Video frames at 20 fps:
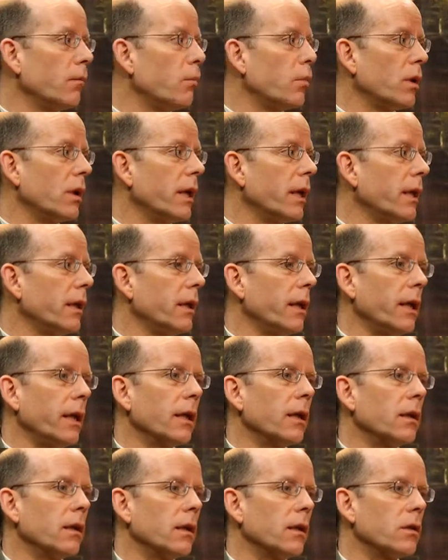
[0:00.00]
plain
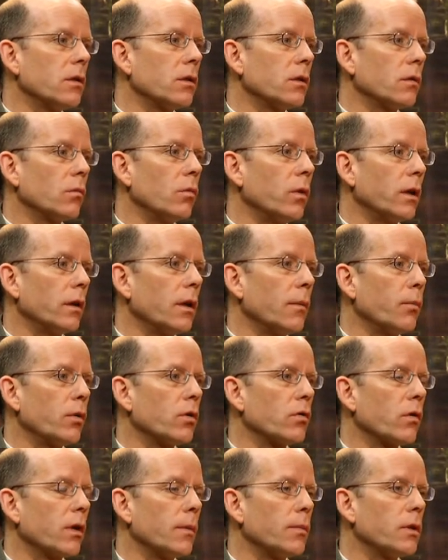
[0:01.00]
English mm-hmm. what the
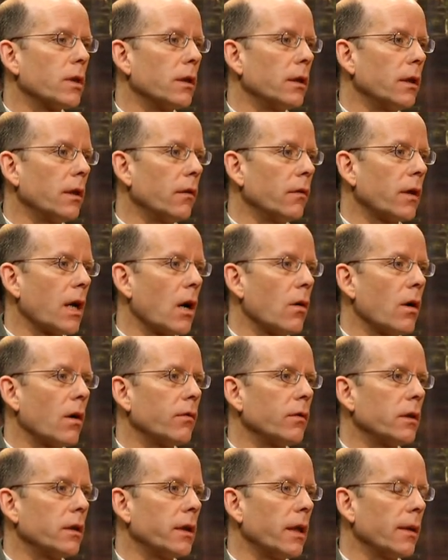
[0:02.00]
prescription is, how often
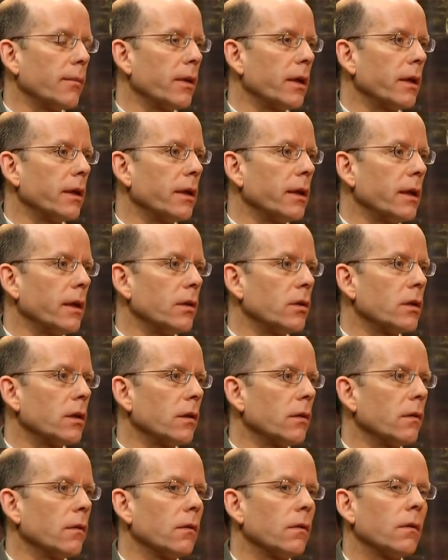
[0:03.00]
to take
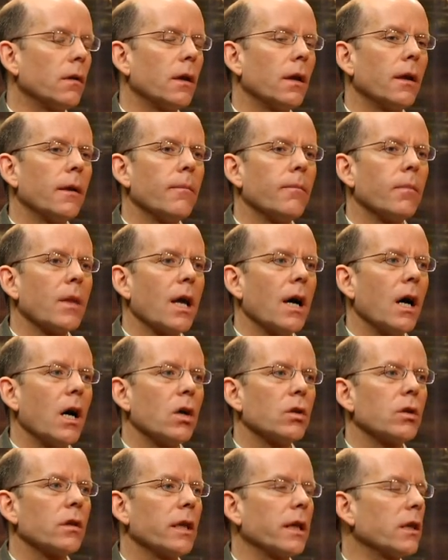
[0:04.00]
medications. Mm-hmm. I
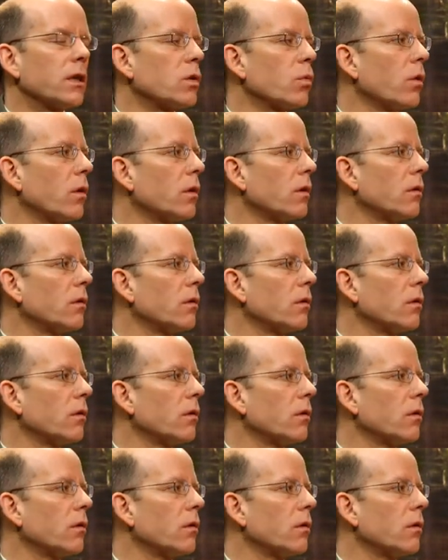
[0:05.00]
also think it's worth